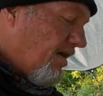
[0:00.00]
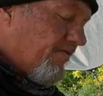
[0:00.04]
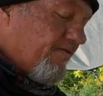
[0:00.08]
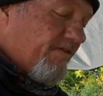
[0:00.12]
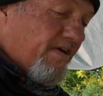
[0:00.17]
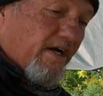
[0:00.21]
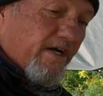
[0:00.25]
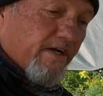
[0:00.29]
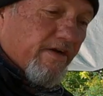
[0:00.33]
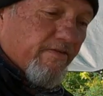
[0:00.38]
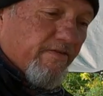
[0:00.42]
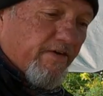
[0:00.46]

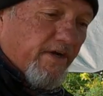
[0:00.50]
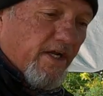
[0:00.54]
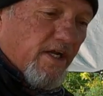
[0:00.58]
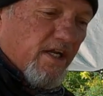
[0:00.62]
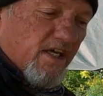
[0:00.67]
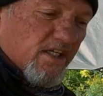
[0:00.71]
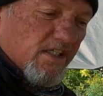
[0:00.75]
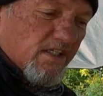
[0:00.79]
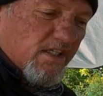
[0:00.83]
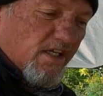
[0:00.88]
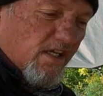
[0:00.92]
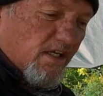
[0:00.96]
I've kind of
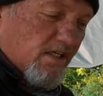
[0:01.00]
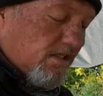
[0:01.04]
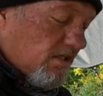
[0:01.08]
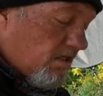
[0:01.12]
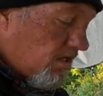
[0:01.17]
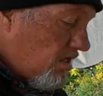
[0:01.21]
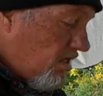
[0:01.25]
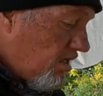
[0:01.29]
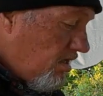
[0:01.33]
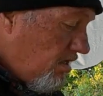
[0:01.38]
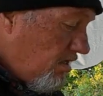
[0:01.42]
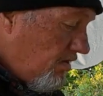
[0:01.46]
realized that,
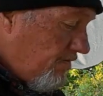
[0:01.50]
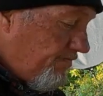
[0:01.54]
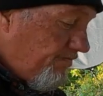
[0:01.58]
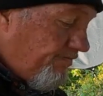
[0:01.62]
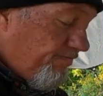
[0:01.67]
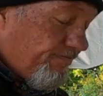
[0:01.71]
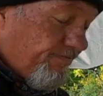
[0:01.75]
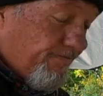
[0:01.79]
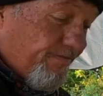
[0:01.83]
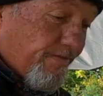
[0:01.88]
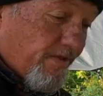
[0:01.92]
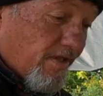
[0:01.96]

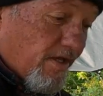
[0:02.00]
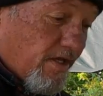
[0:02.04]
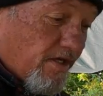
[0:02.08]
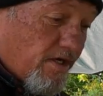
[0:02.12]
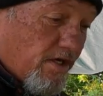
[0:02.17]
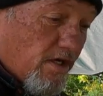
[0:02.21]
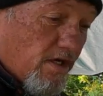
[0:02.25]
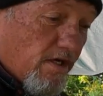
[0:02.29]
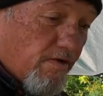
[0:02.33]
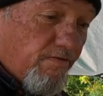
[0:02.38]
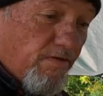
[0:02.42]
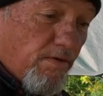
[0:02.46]
I
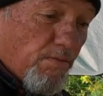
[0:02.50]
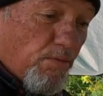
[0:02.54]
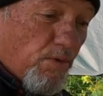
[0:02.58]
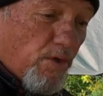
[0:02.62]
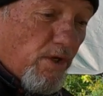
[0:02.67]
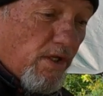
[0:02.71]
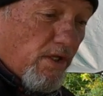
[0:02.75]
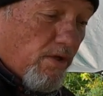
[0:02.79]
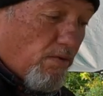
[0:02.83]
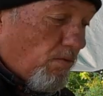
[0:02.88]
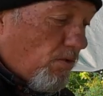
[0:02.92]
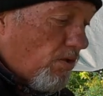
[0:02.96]
don't know, if you
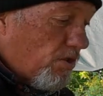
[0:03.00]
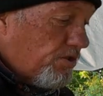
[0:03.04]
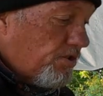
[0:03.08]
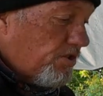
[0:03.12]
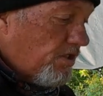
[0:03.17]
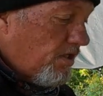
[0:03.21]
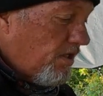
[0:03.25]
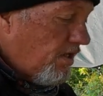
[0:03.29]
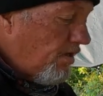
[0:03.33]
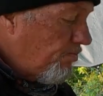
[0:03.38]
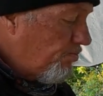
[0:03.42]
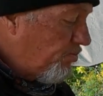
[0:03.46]
boil the
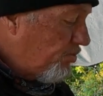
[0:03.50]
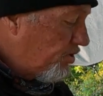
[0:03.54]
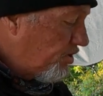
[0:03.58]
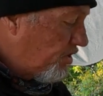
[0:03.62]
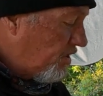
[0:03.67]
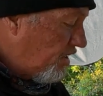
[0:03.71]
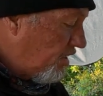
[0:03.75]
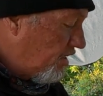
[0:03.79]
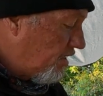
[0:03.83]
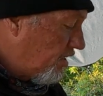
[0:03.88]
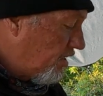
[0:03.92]
water then put